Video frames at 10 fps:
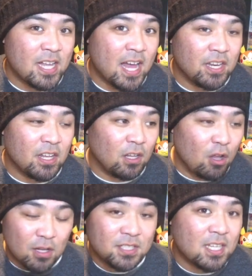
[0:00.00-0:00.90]
dad
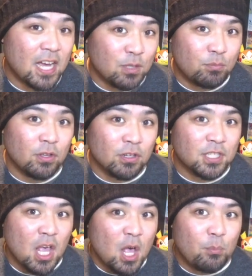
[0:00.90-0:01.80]
alongside the
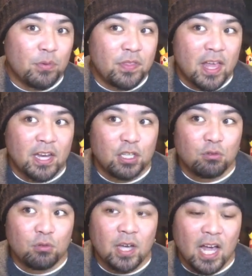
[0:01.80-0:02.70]
brothers. But then
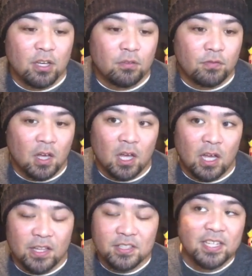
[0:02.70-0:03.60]
you kind of, in the